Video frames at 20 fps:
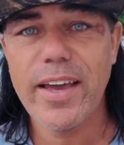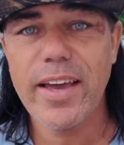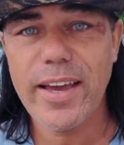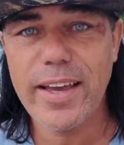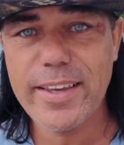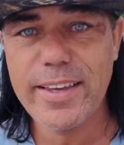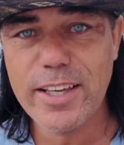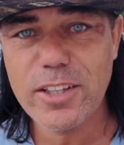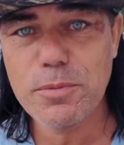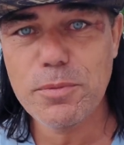
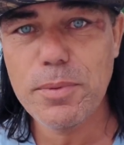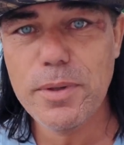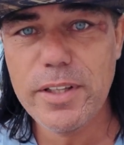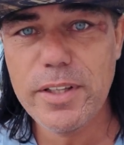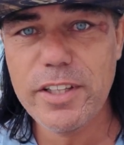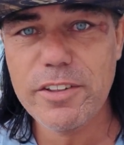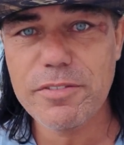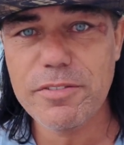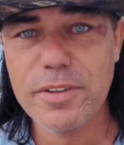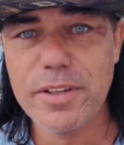And yes,
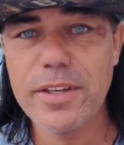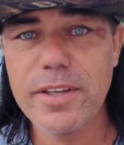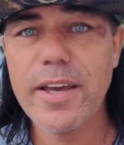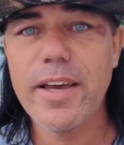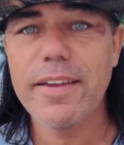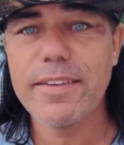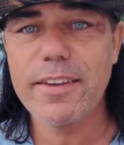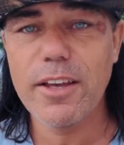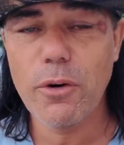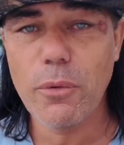believe me,
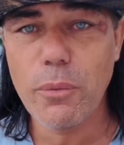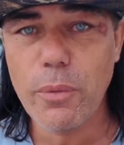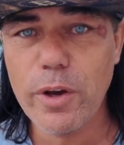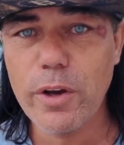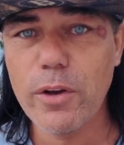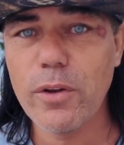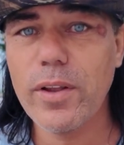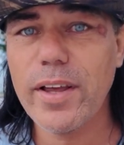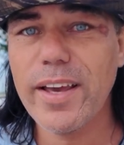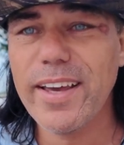there
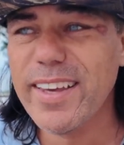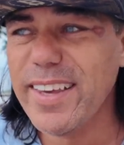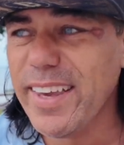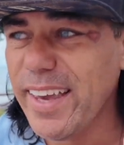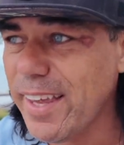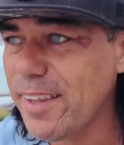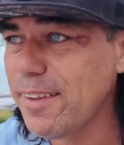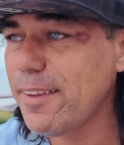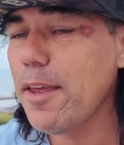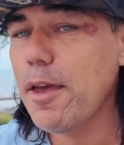will
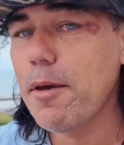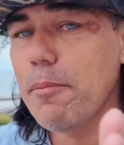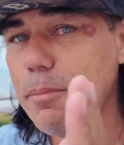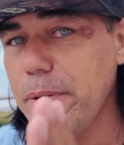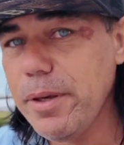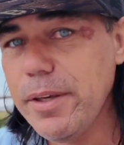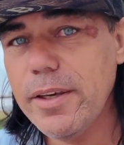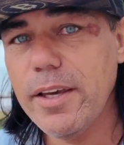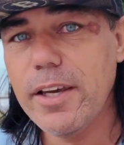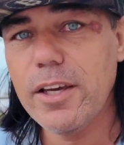again
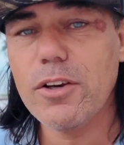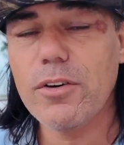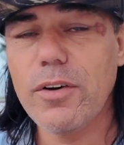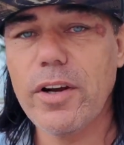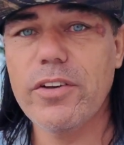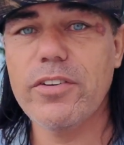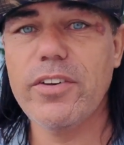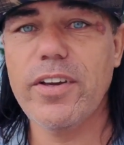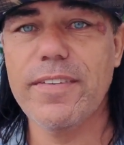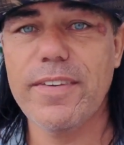be a
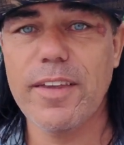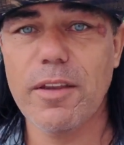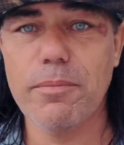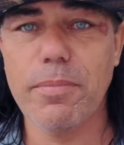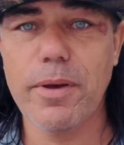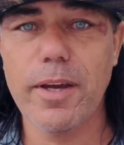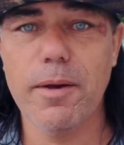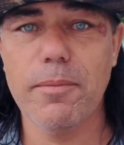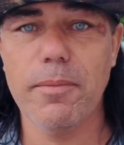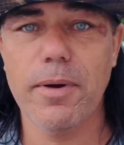crash in that
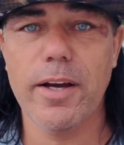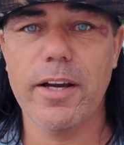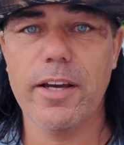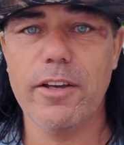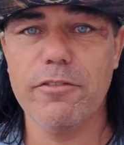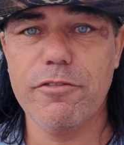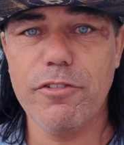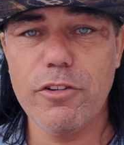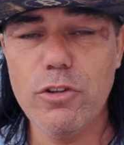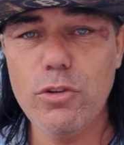bear
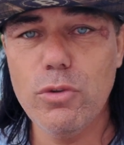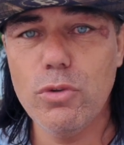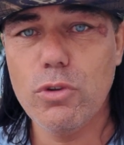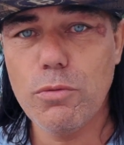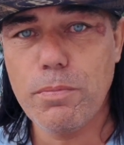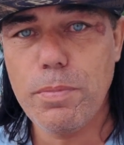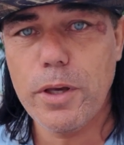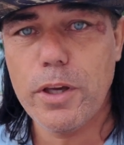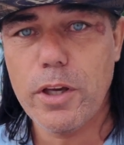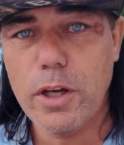market for you to
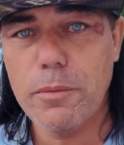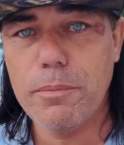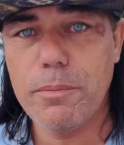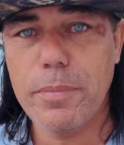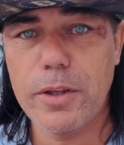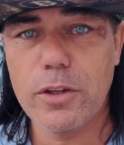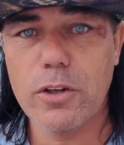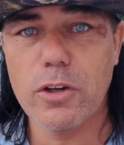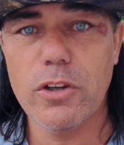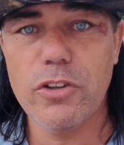pick up
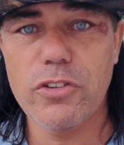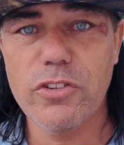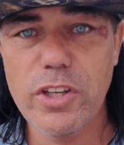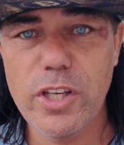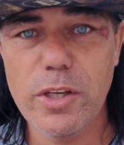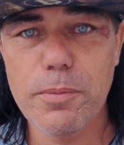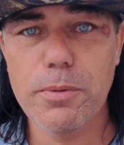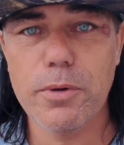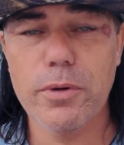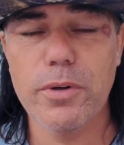Bitcoin
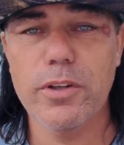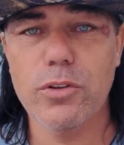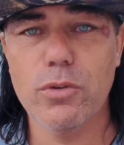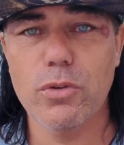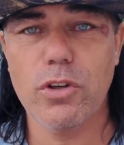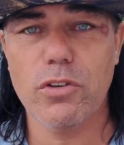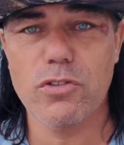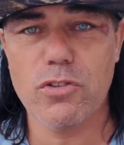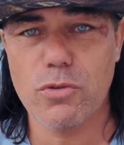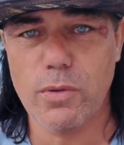cheaper in
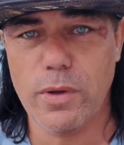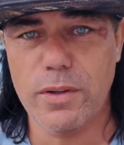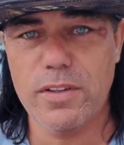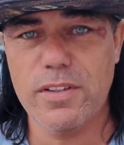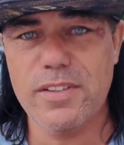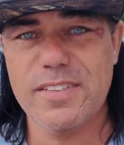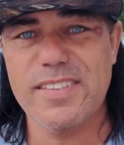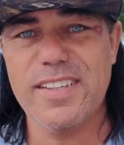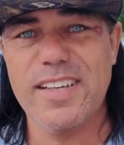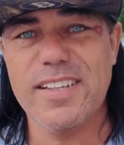
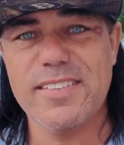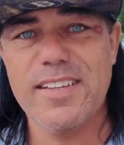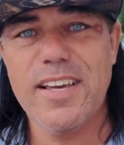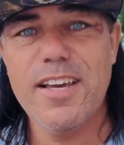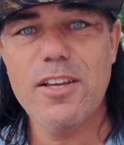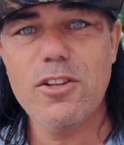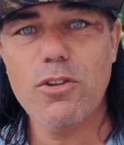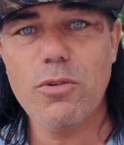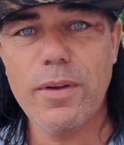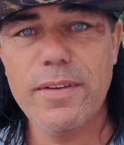2026,
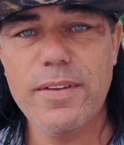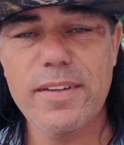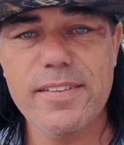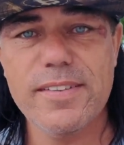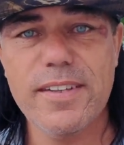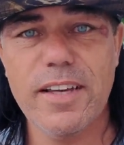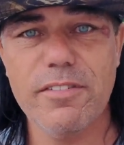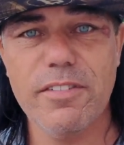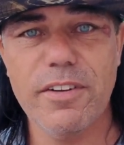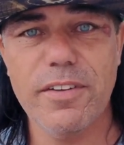
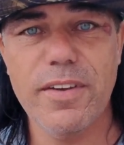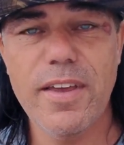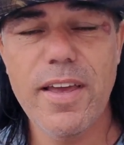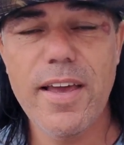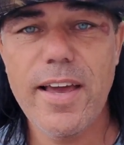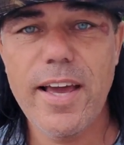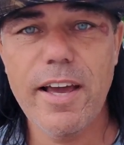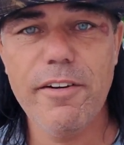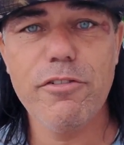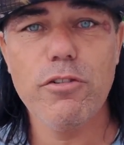27.
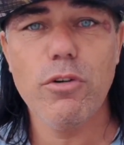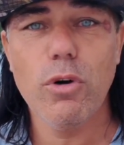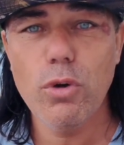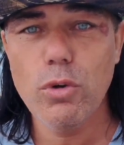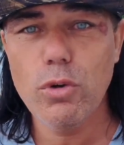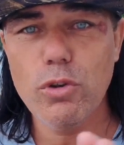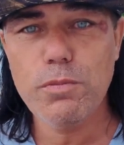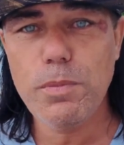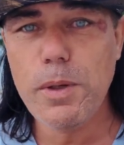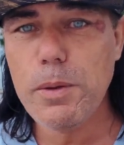And for all
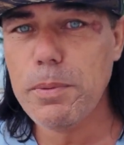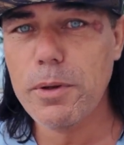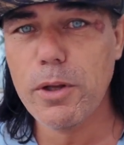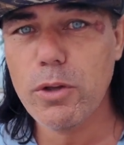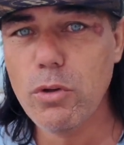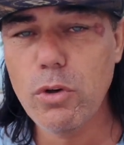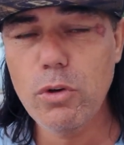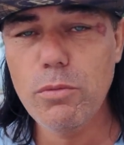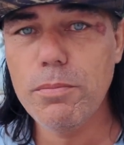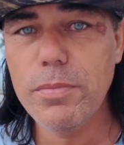those people
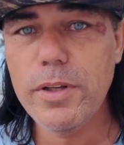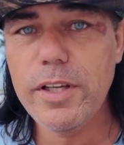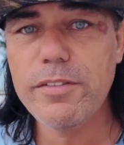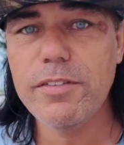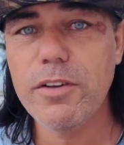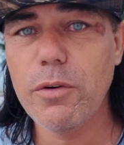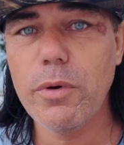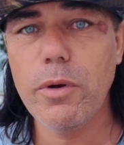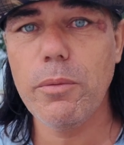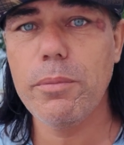that don't believe
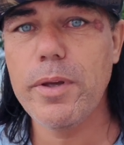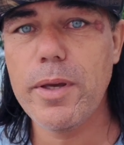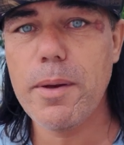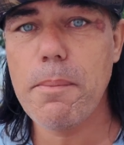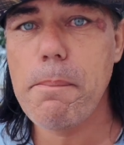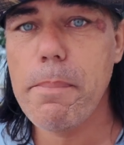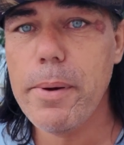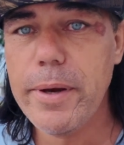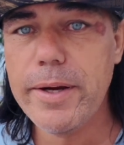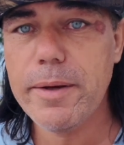there will be a
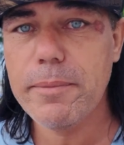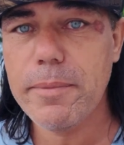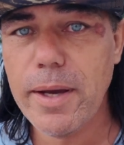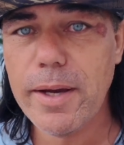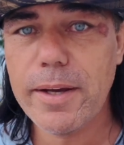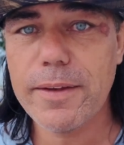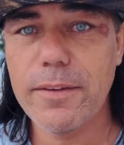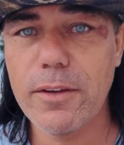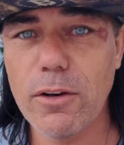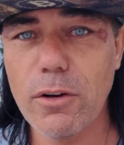bear
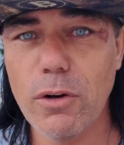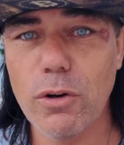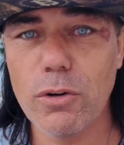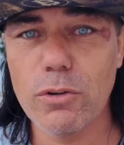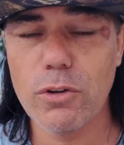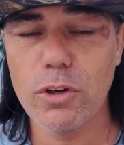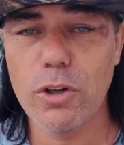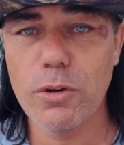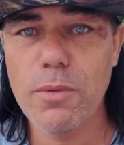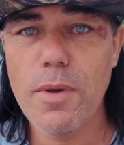market in the long
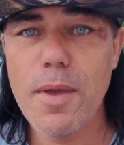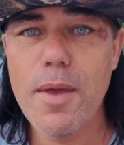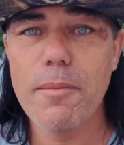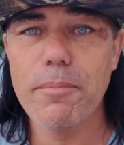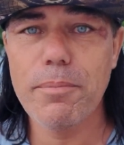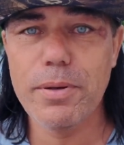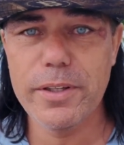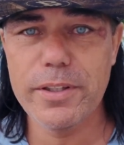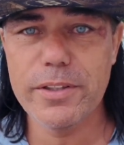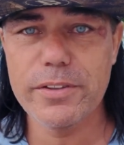term,
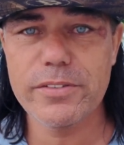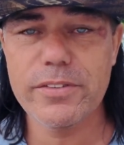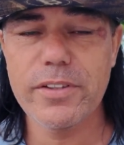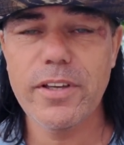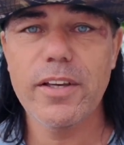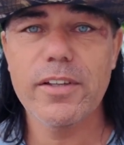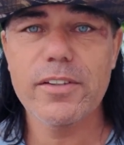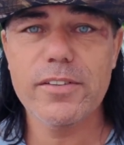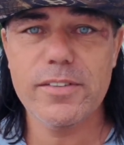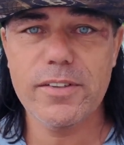please
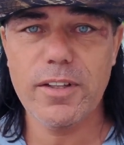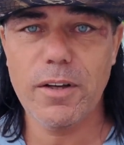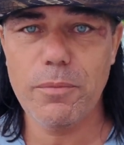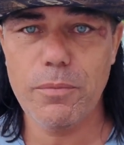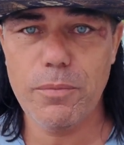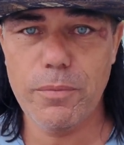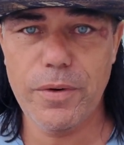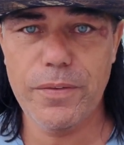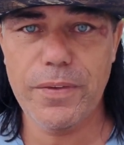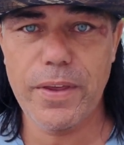stop
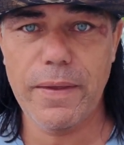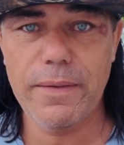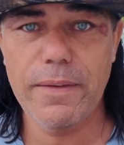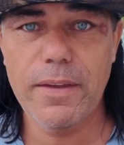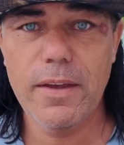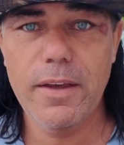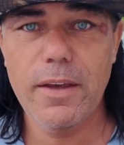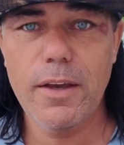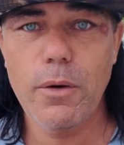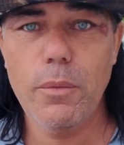with that.
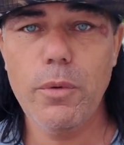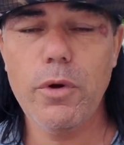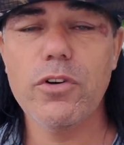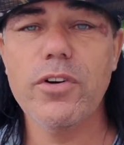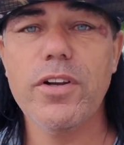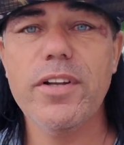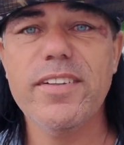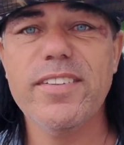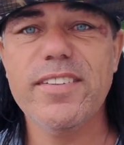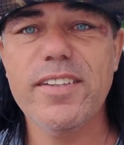We
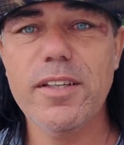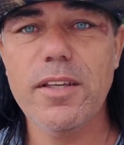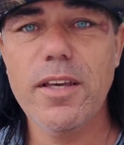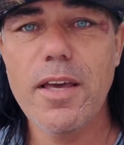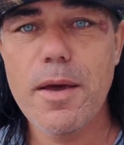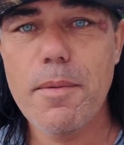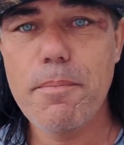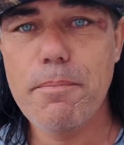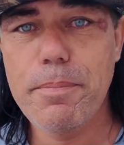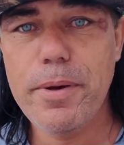already see
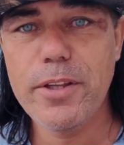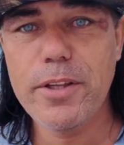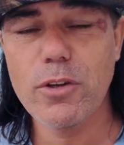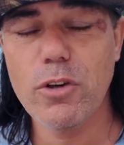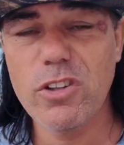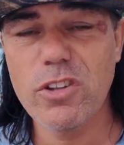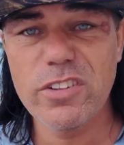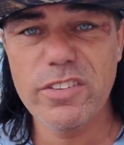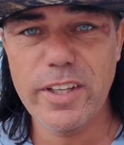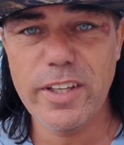
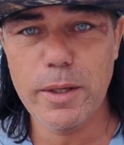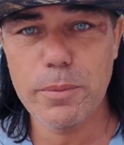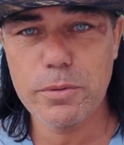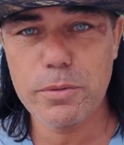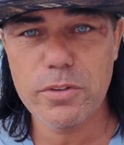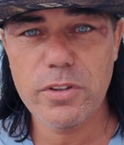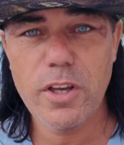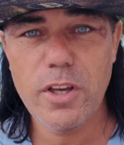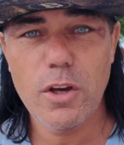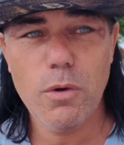Bitcoin
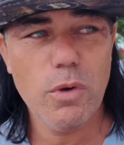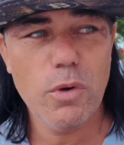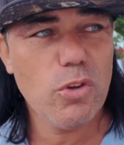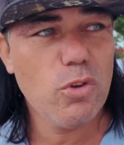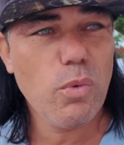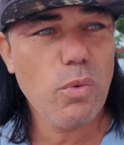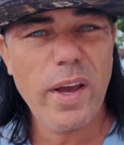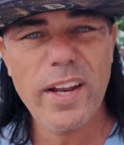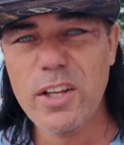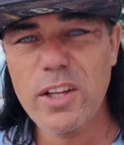dips with
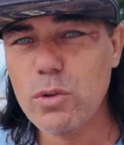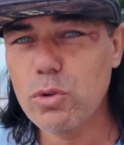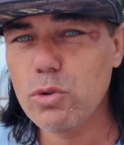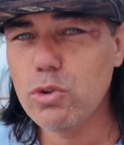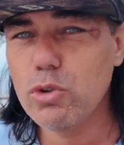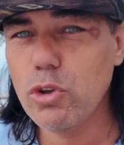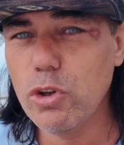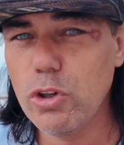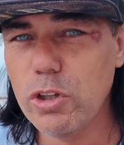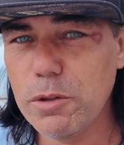20 to
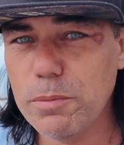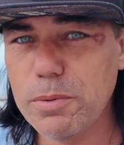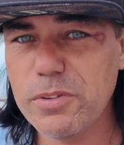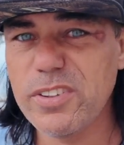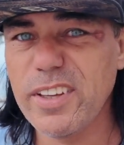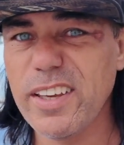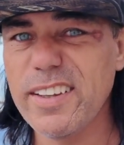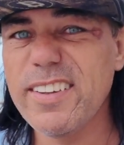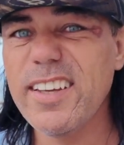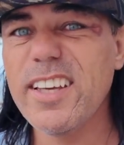
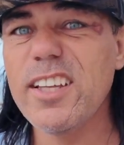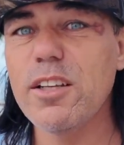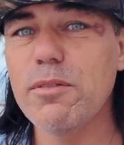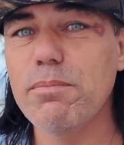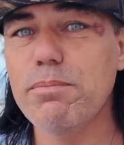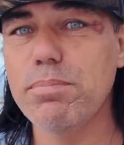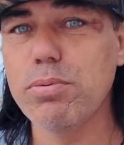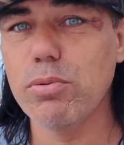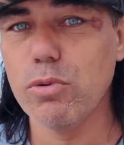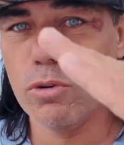30% in the
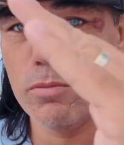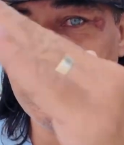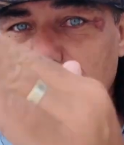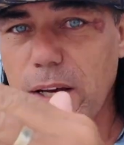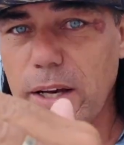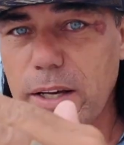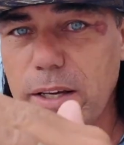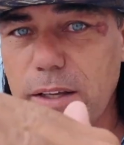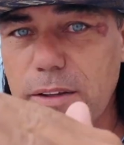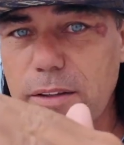bull
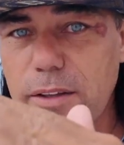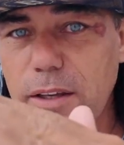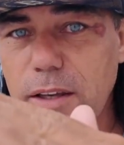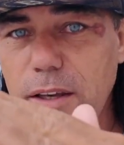market.